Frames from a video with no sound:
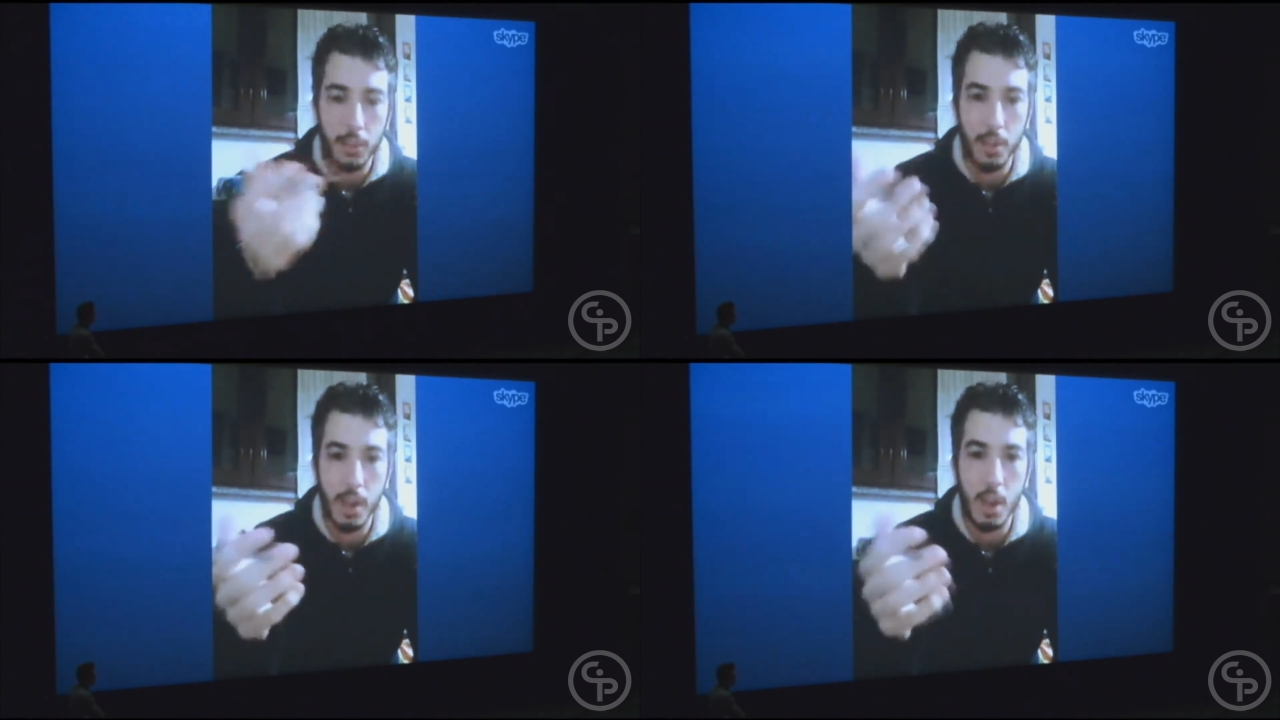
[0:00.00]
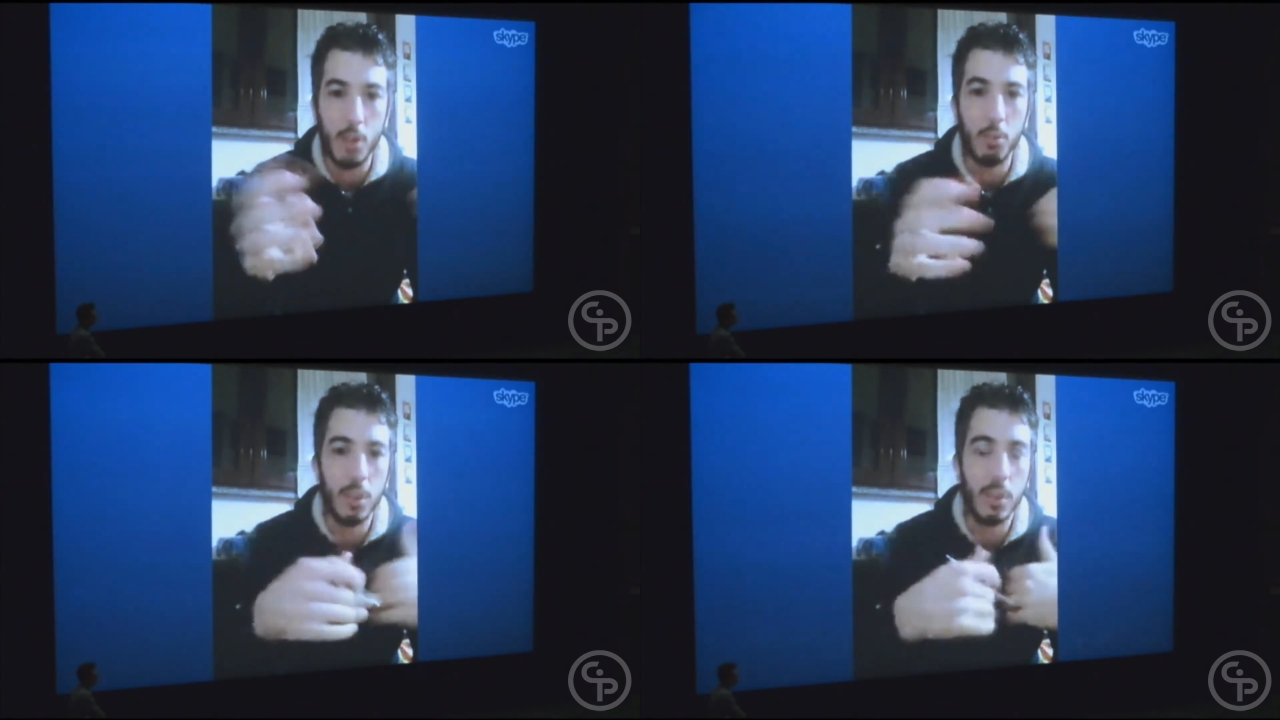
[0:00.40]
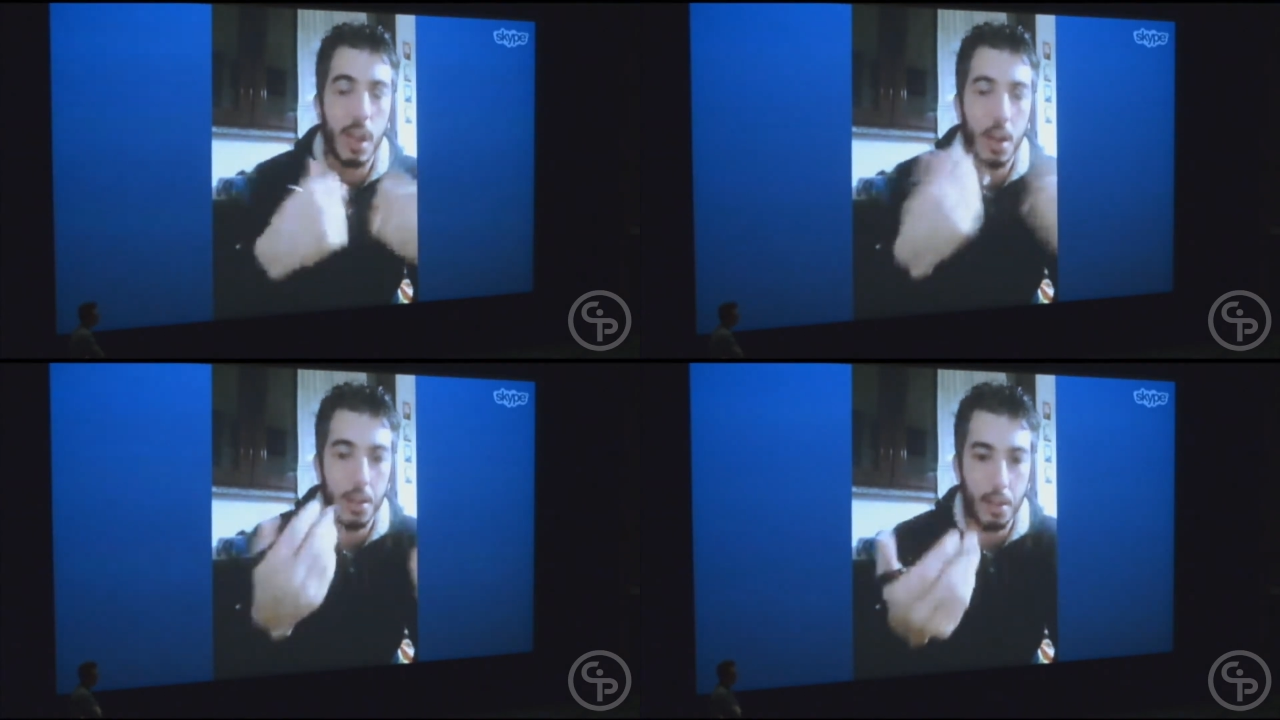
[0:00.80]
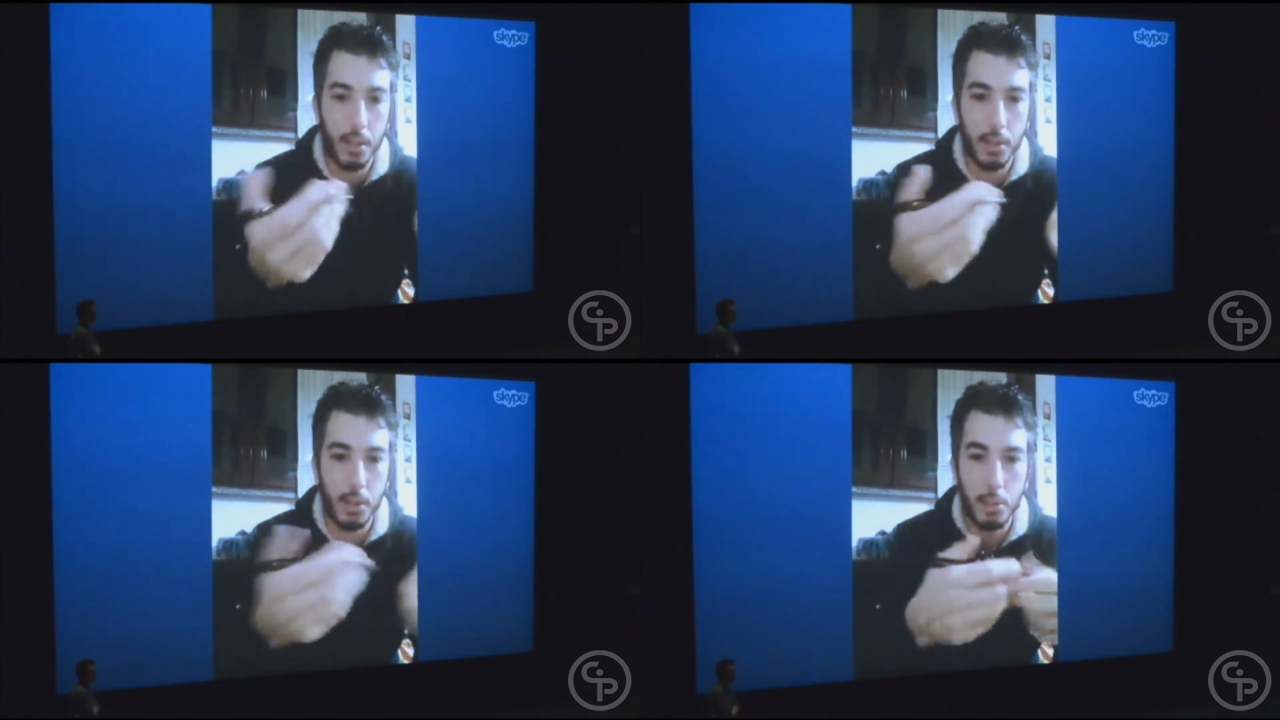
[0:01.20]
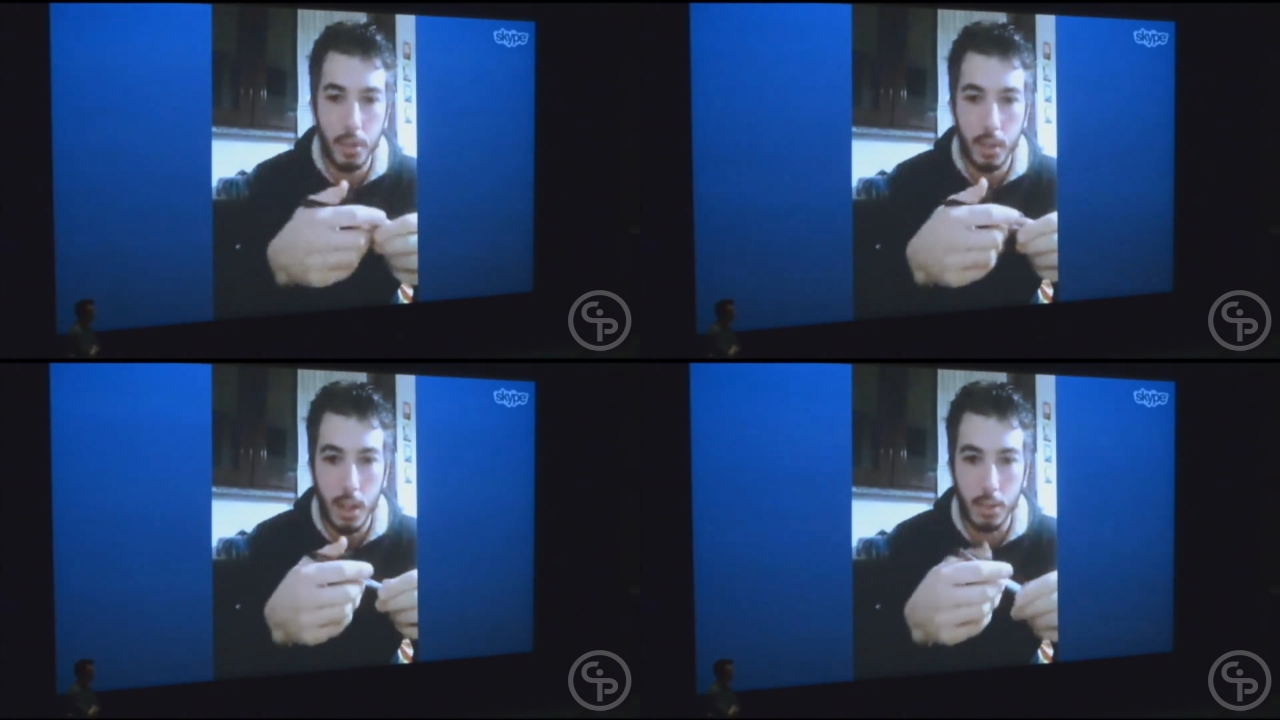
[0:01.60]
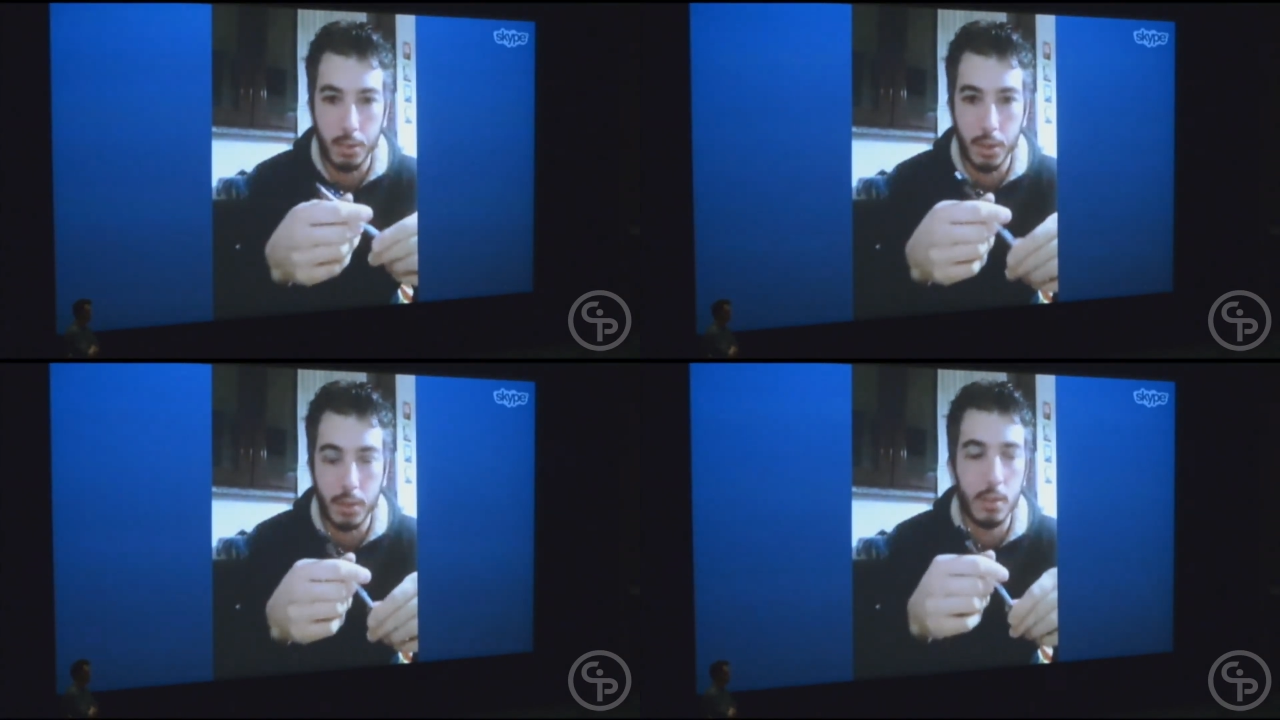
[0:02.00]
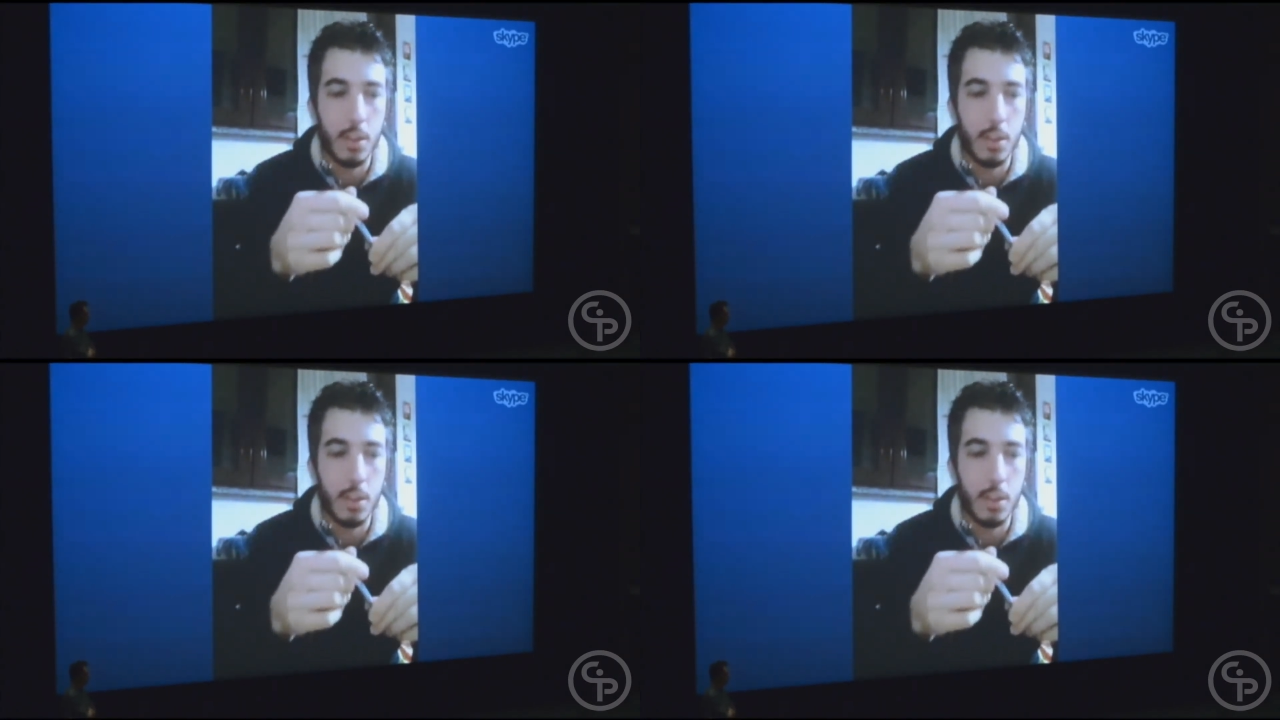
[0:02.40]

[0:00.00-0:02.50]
for asylum in other European countries,